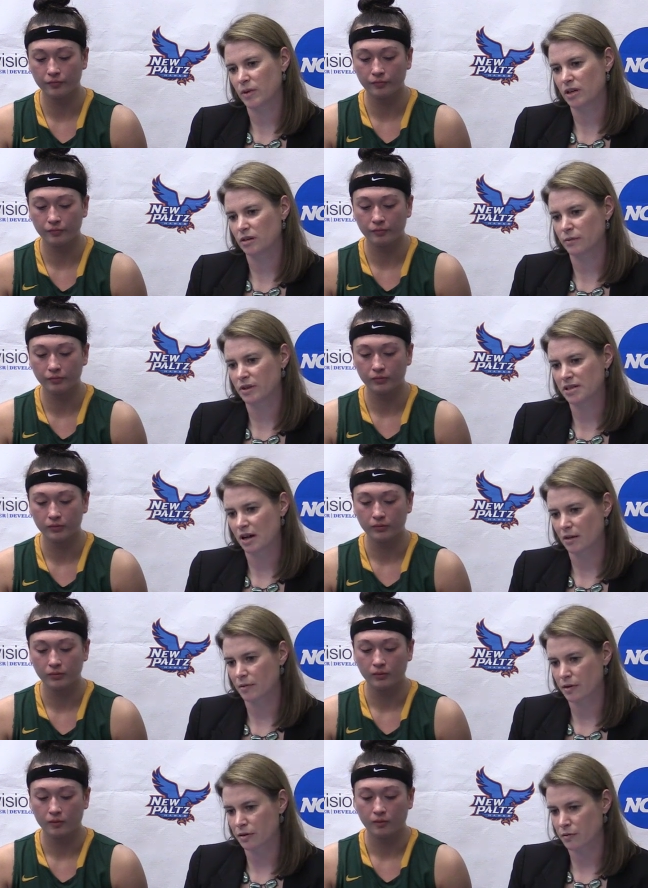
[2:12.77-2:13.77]
Speaker 1: we, we talk
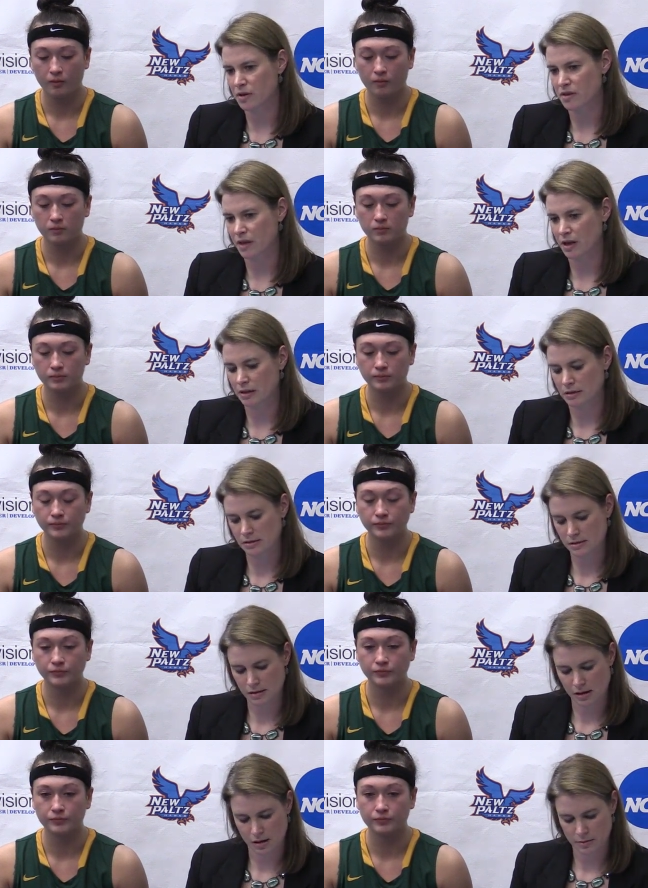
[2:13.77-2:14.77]
about three
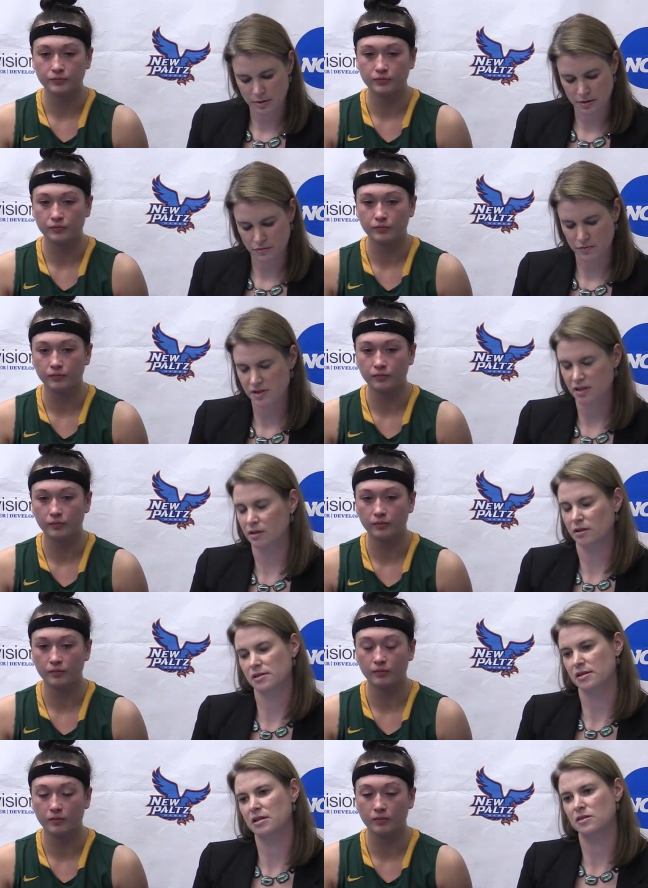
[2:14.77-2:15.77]
things, um, and
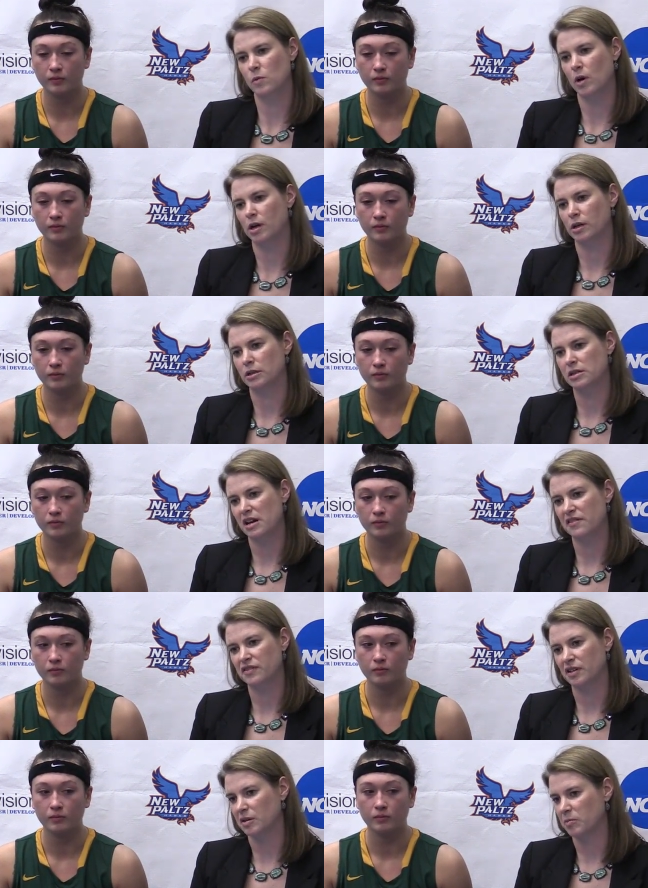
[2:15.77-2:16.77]
resiliency is one, and
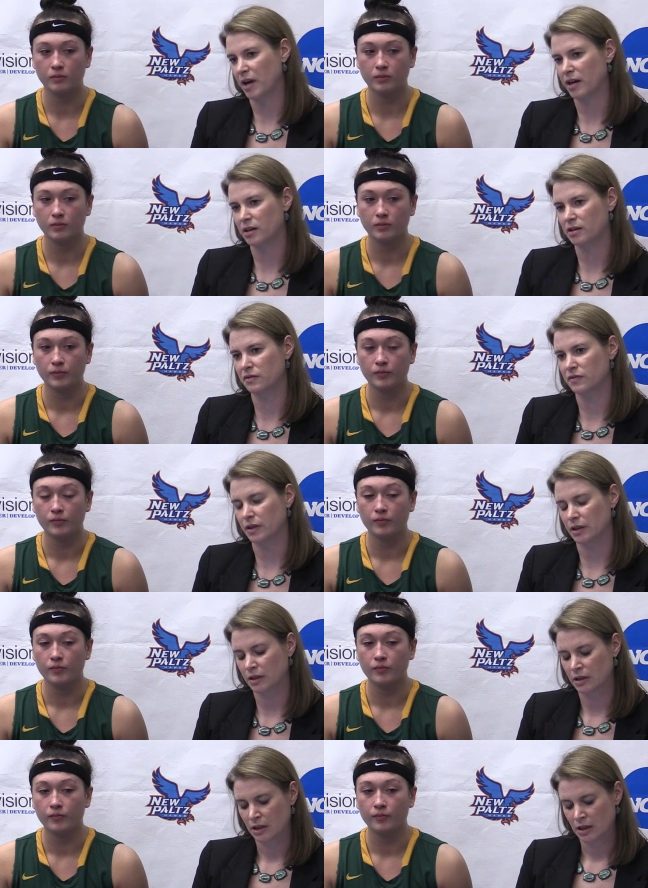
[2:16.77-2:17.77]
tough, competitive,
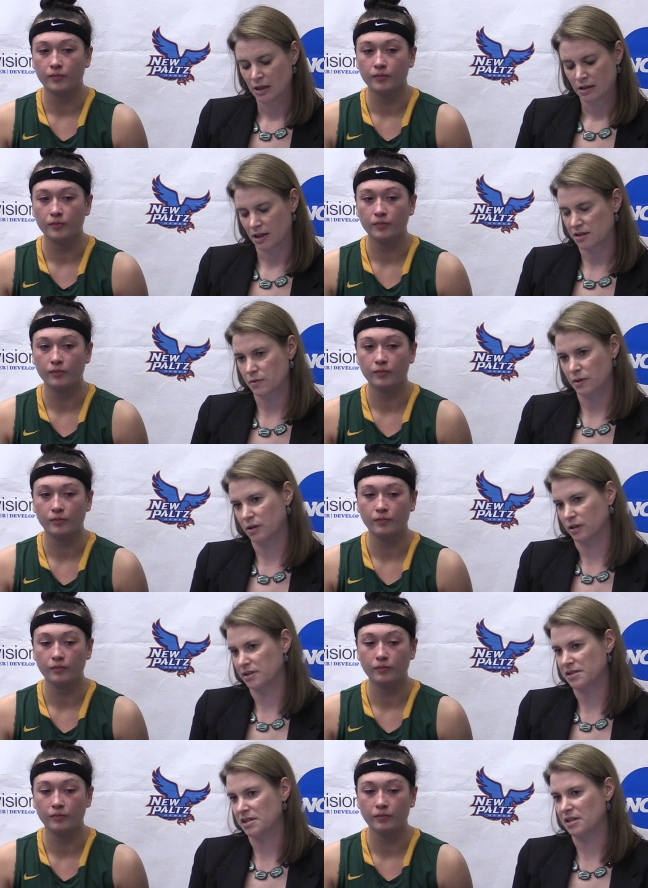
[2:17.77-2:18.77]
and that's what
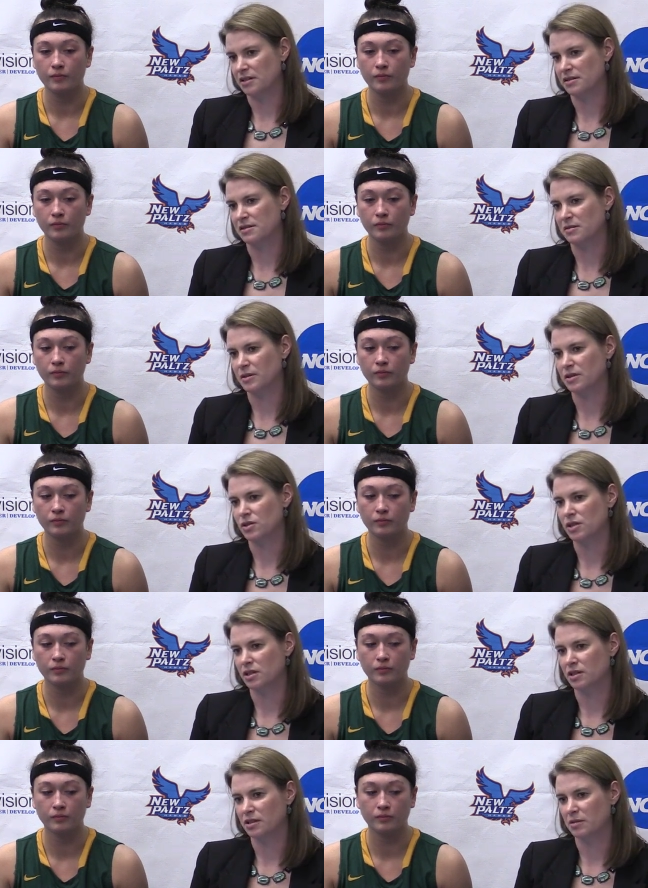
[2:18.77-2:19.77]
Lindsay is. I mean,
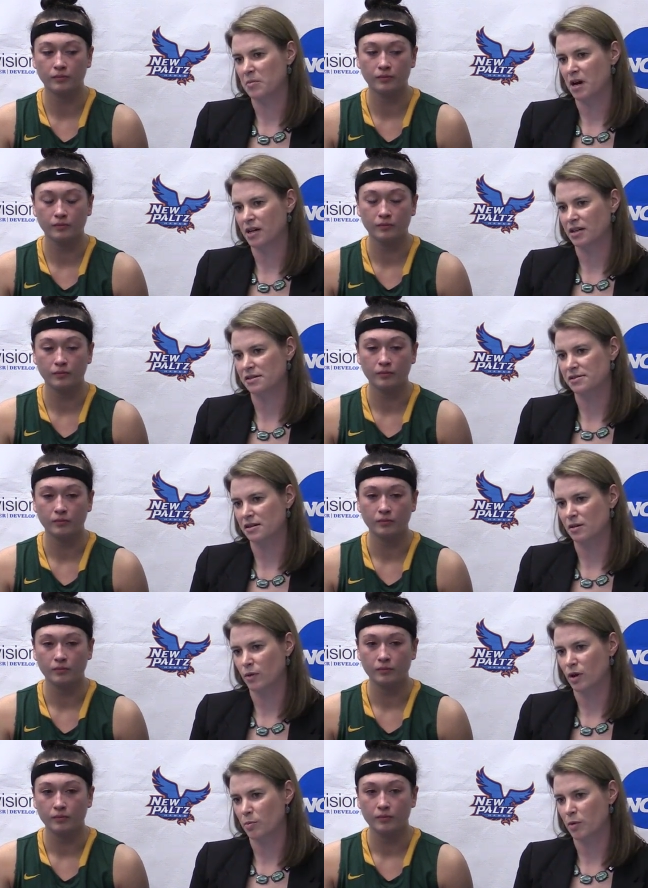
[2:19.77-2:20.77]
she embodies uh,
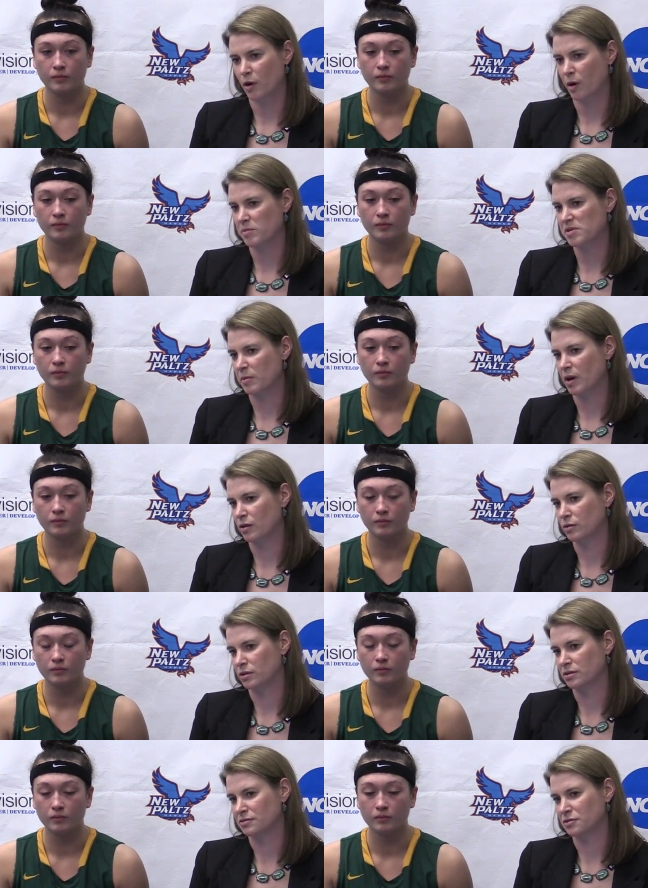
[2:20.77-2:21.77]
what our program's about,
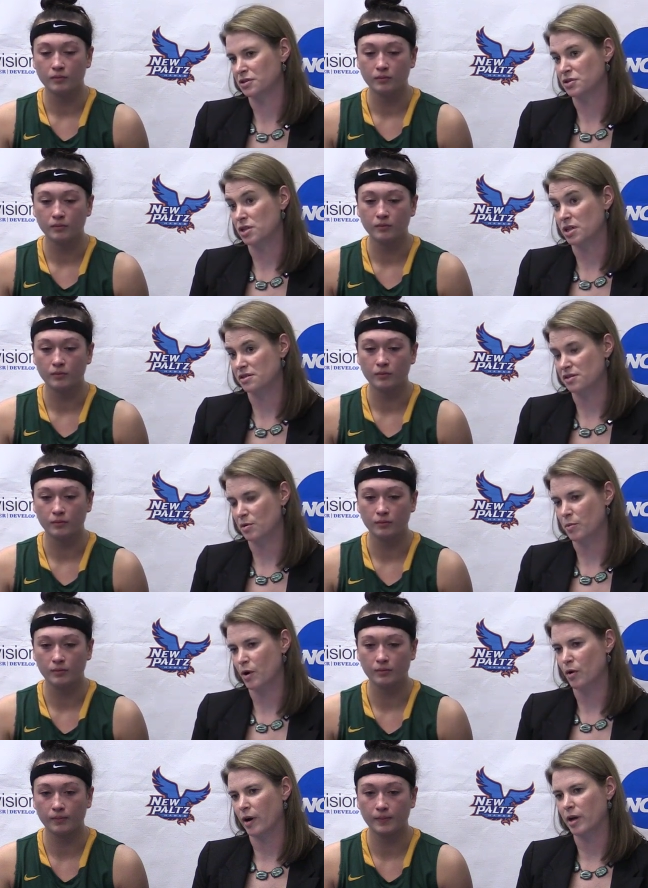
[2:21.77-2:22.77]
and, and she is our
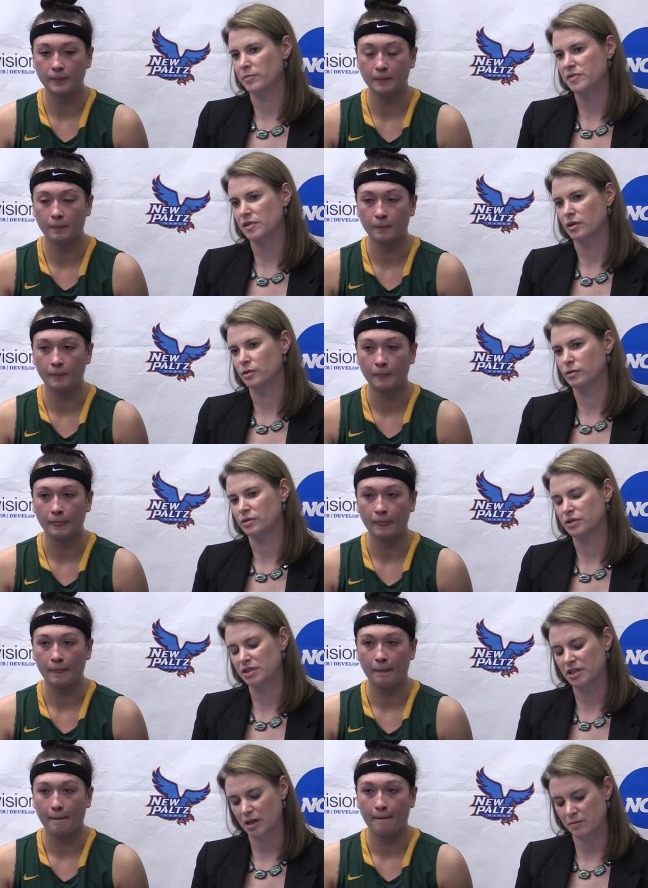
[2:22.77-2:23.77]
program. So
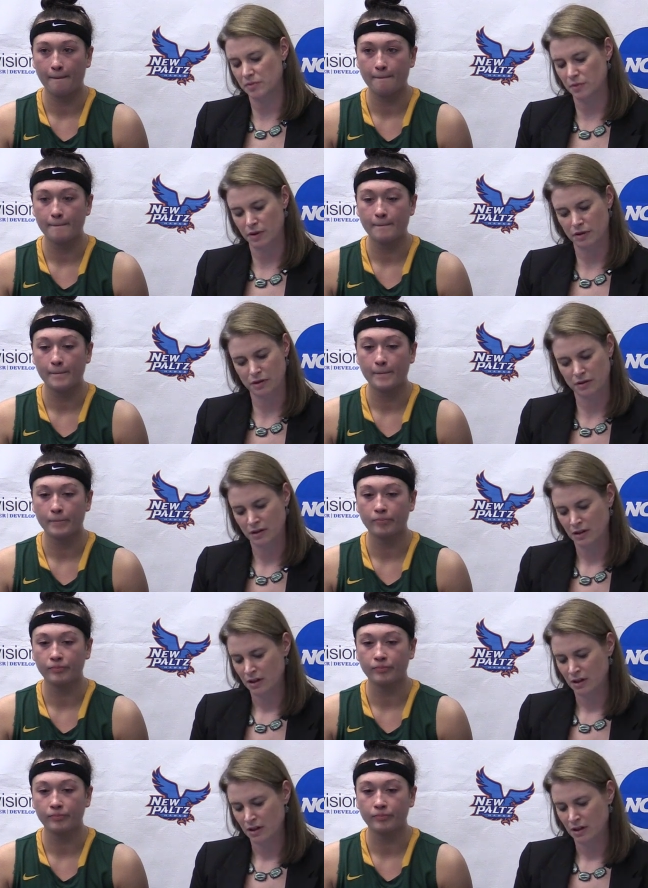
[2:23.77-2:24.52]
she comes with